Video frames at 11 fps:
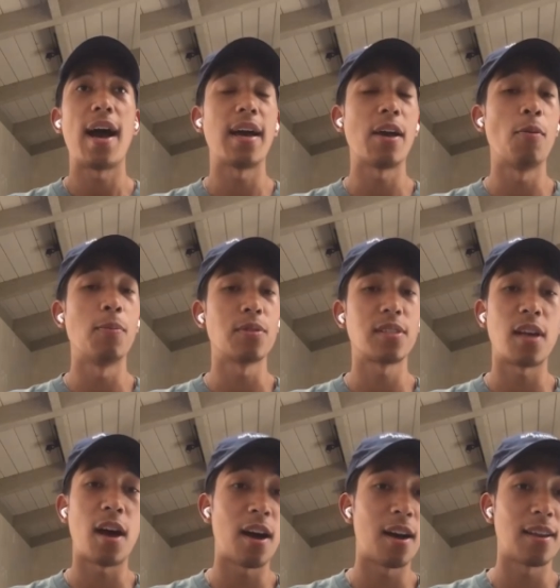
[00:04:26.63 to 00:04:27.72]
I almost
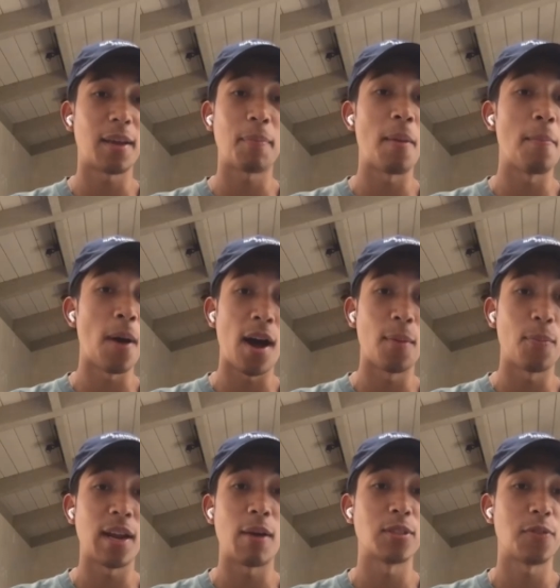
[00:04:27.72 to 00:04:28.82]
saw like my mom
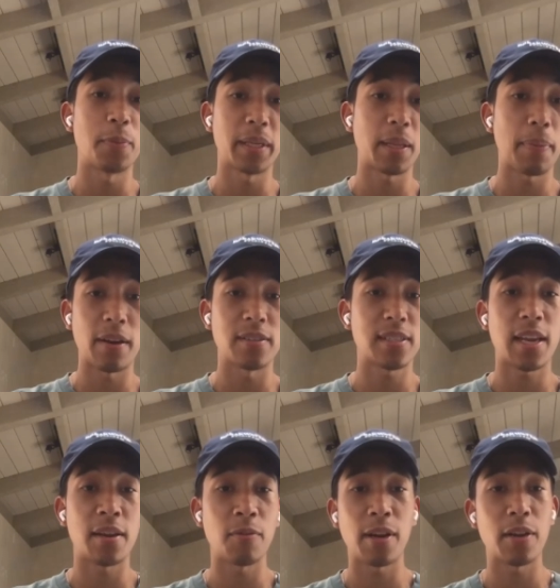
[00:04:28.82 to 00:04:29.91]
when I was filming the parents
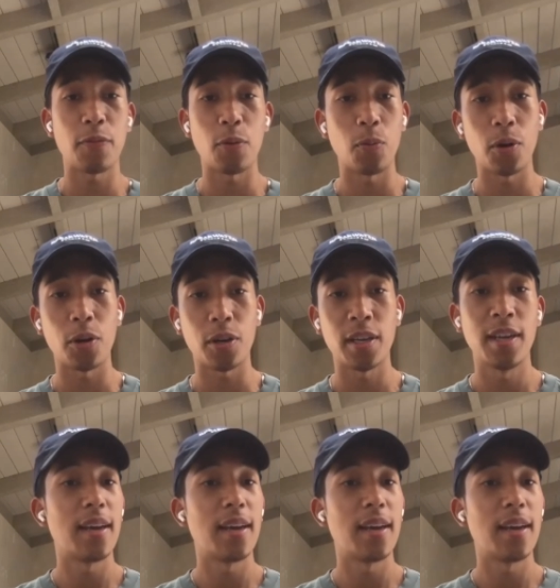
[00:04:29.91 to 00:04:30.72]
getting ready for work.